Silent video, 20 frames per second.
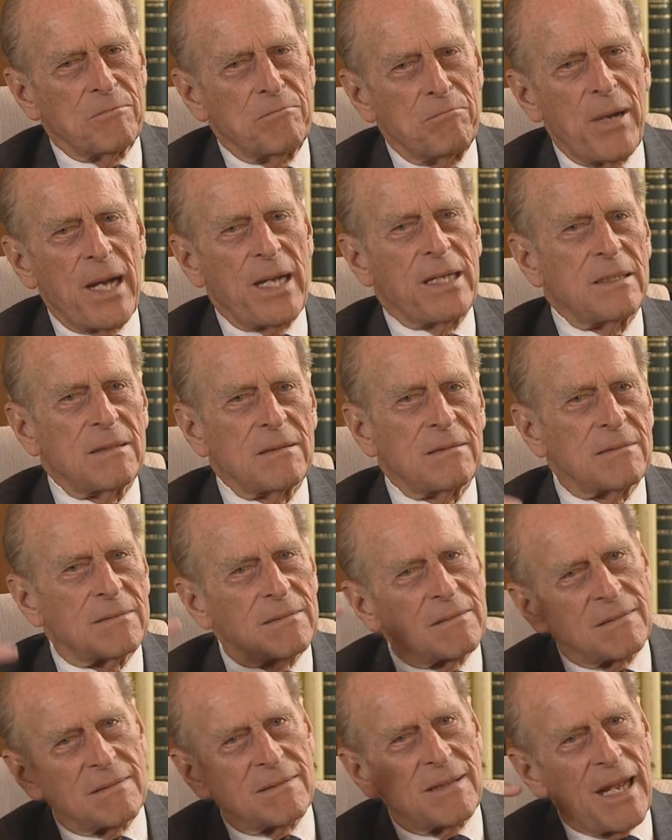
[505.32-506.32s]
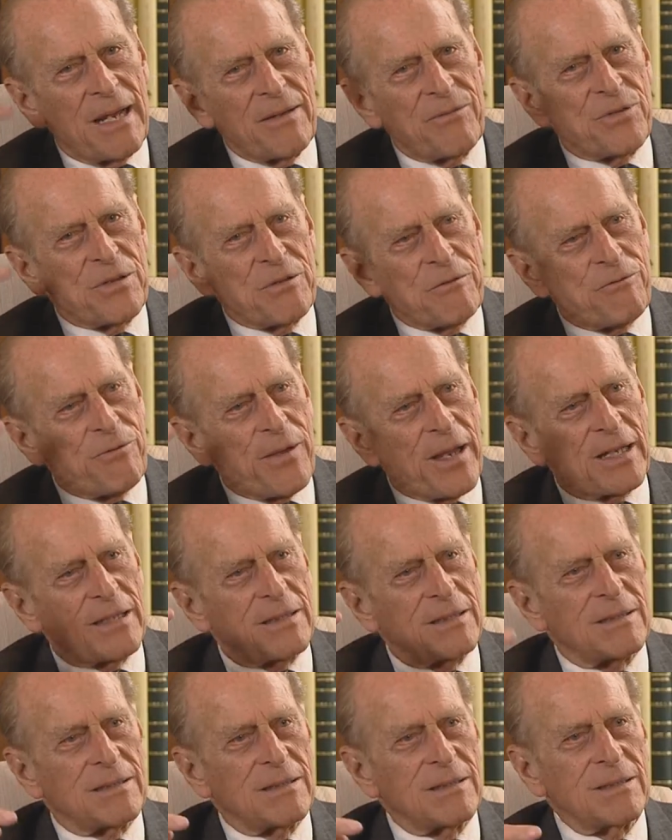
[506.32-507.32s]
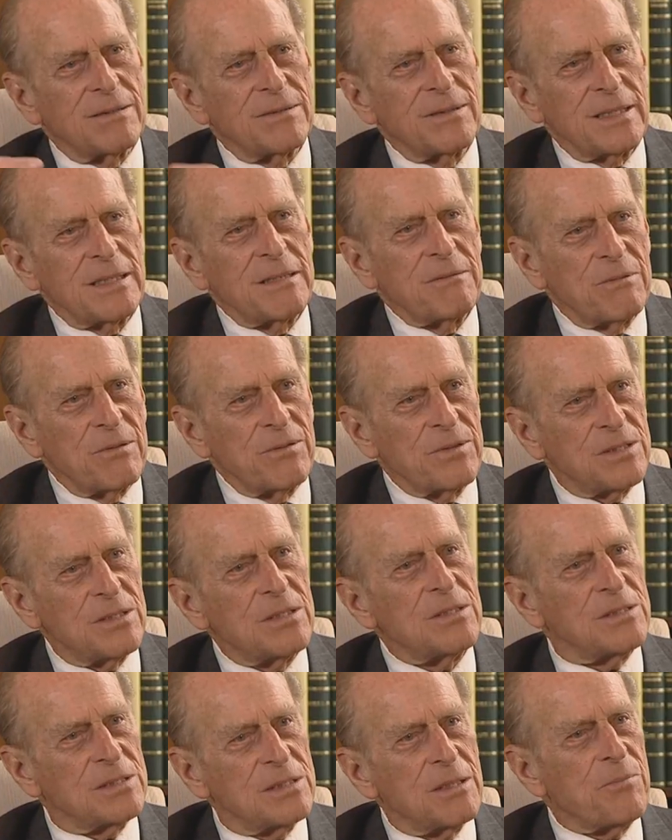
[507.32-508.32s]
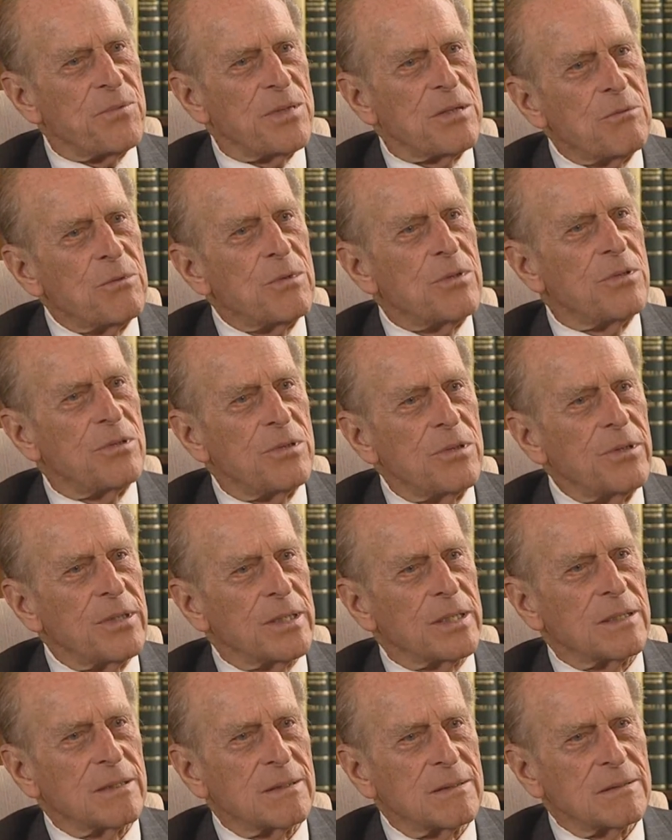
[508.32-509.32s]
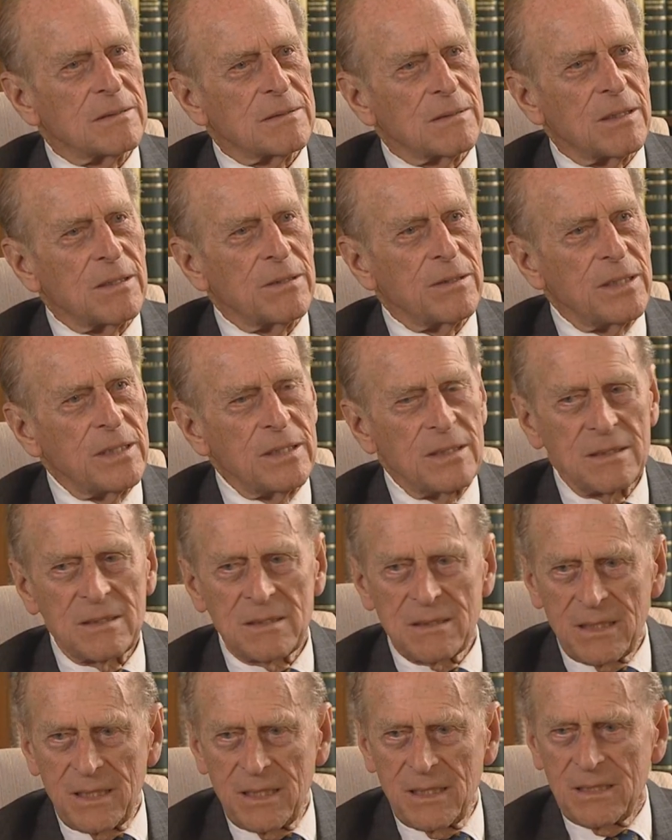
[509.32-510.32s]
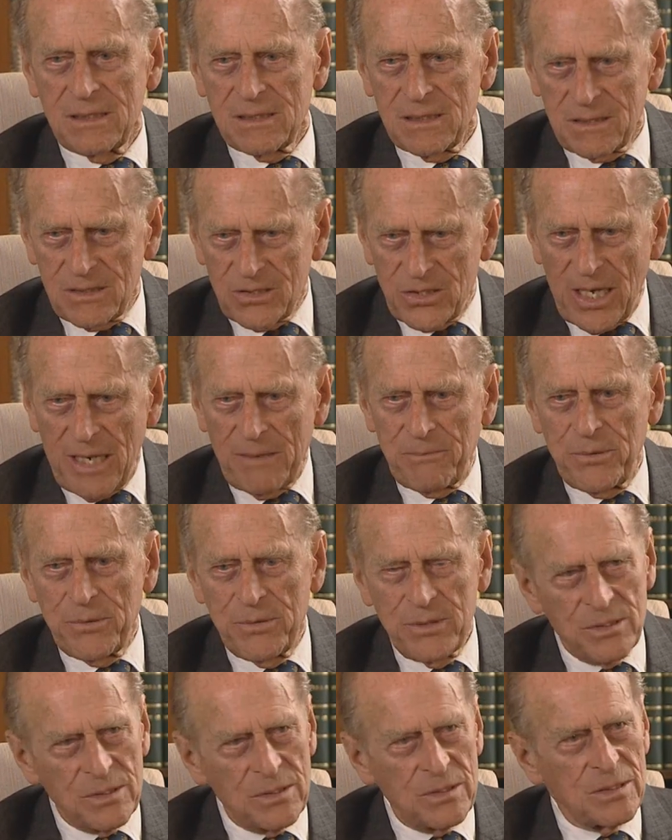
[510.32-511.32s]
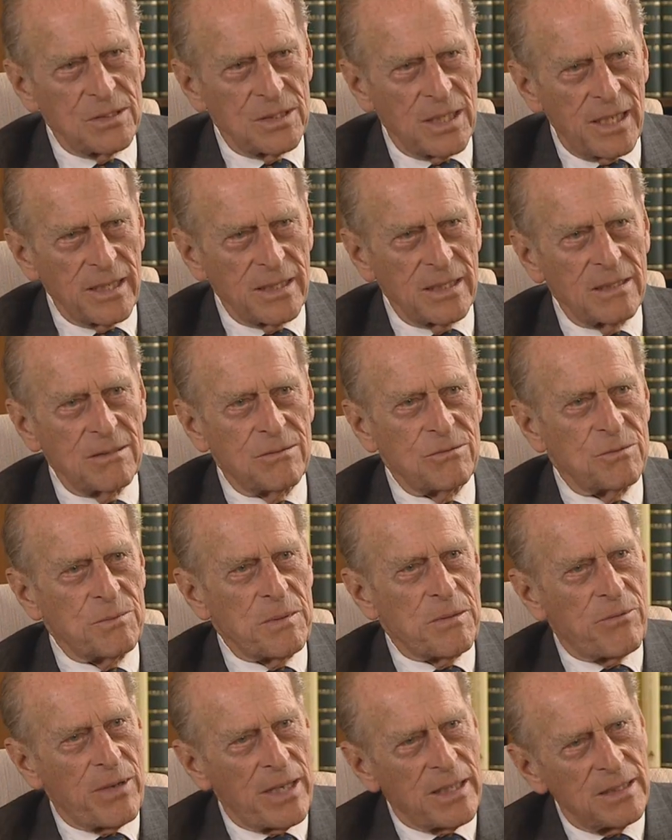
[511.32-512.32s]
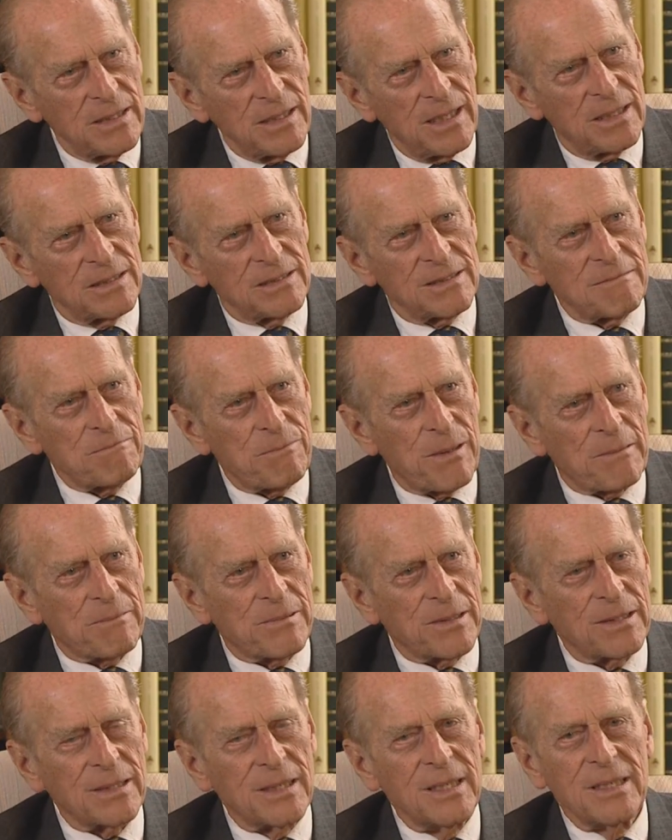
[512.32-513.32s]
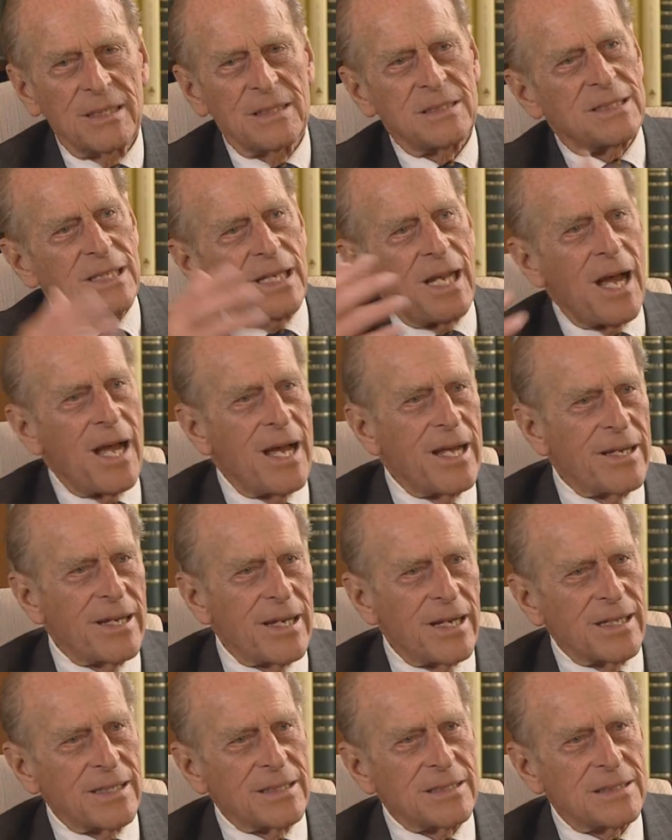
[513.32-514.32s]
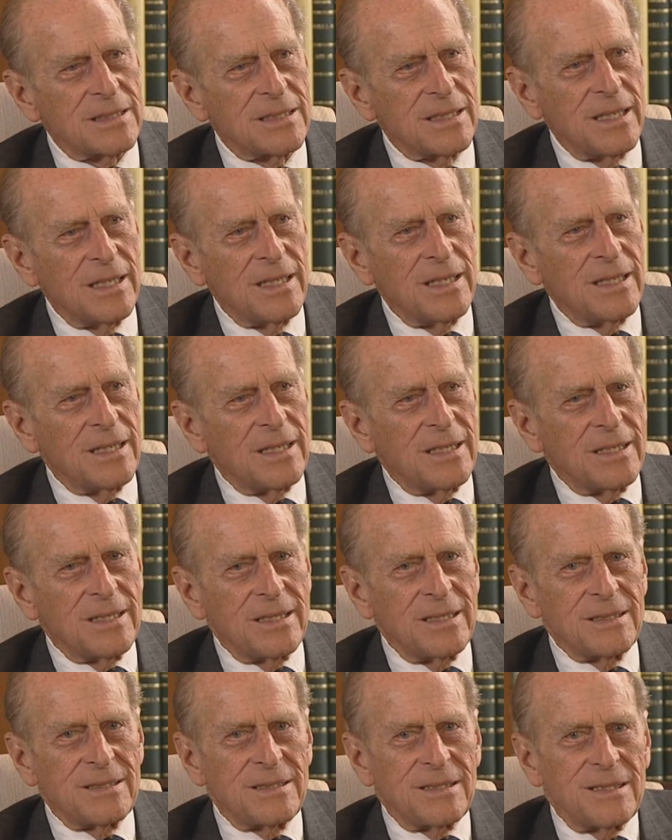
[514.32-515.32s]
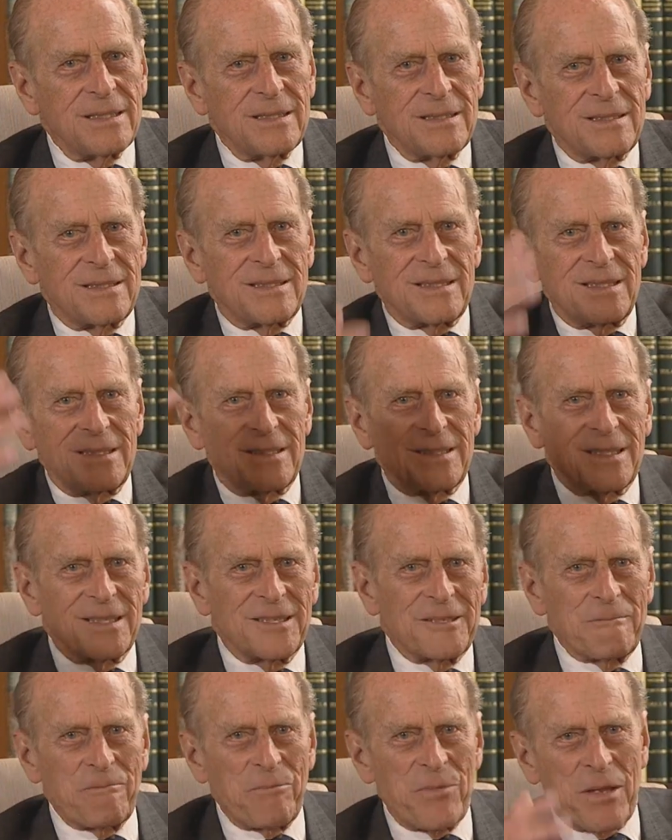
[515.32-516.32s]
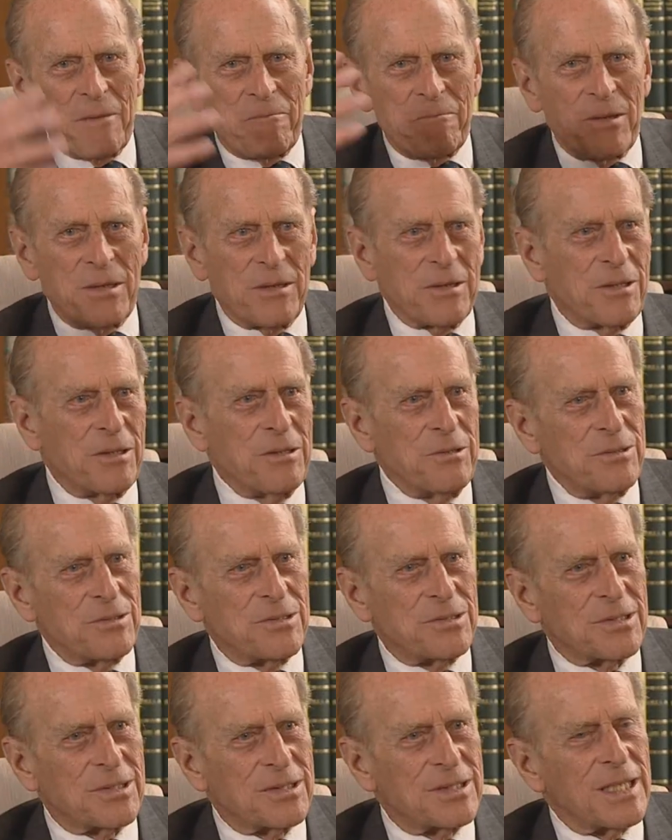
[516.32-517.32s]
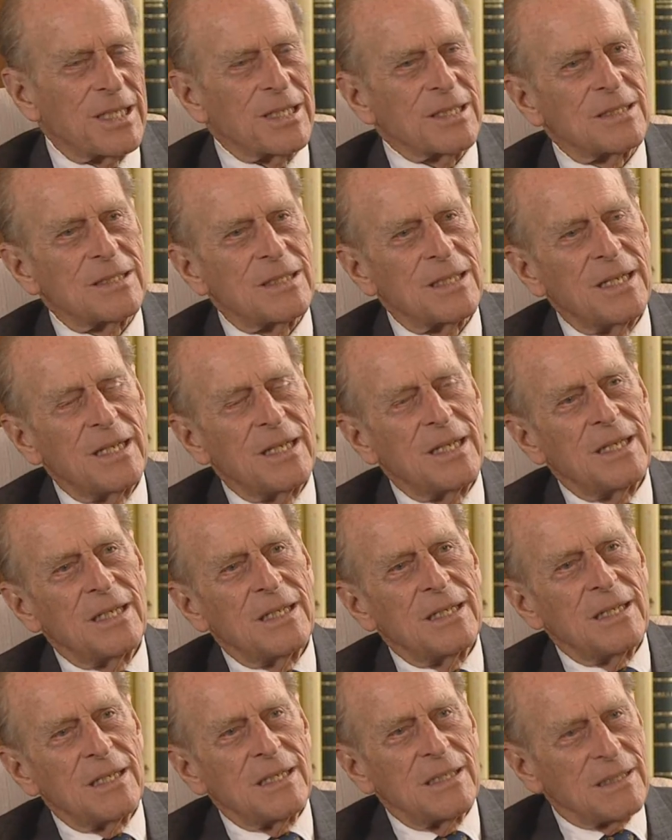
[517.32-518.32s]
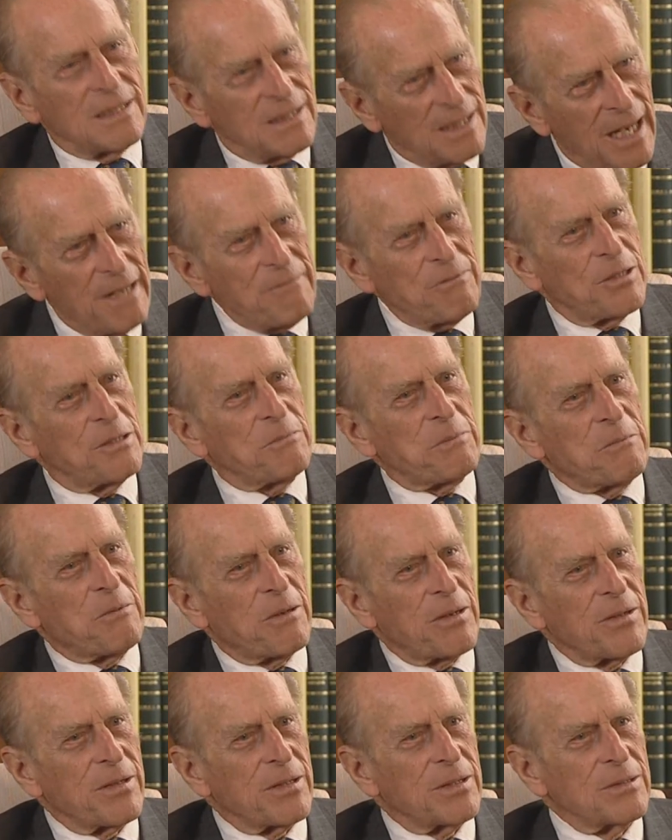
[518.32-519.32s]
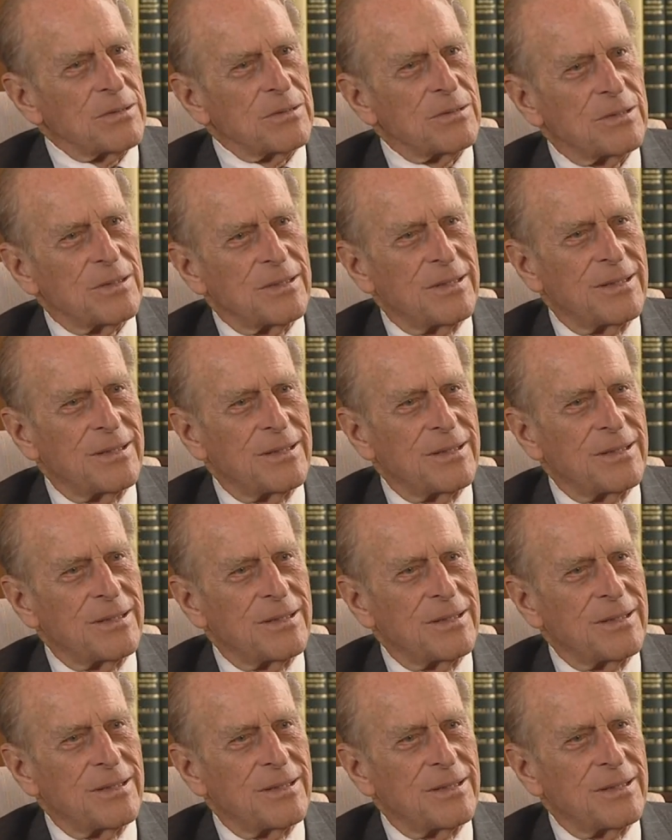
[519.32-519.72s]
might have the effect on thinking, well, this is something worth doing. You know, here's, here's a chap who is a designer, who's been recognized in public, is lionized, is, is, is a, a, a huge success. I want to be one of those.